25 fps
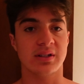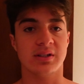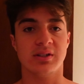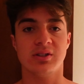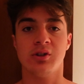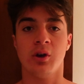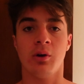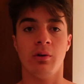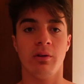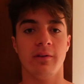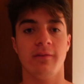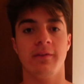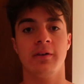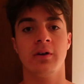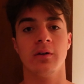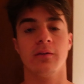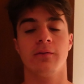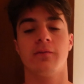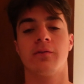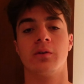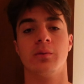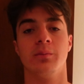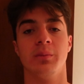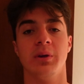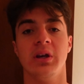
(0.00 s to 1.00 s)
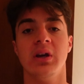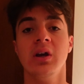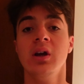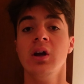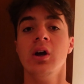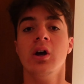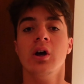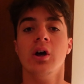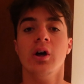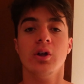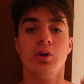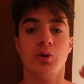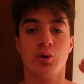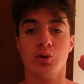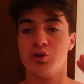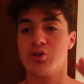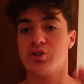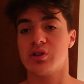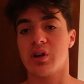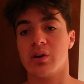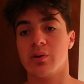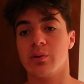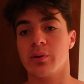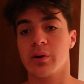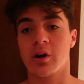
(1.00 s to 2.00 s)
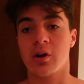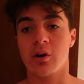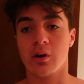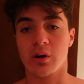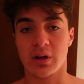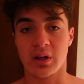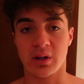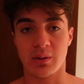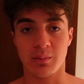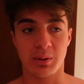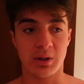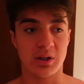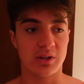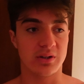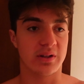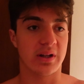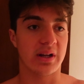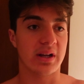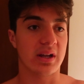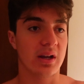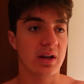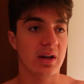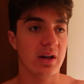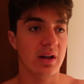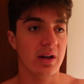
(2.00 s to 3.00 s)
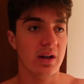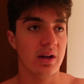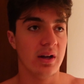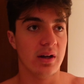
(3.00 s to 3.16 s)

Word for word: It's so difficult for me to start recording because like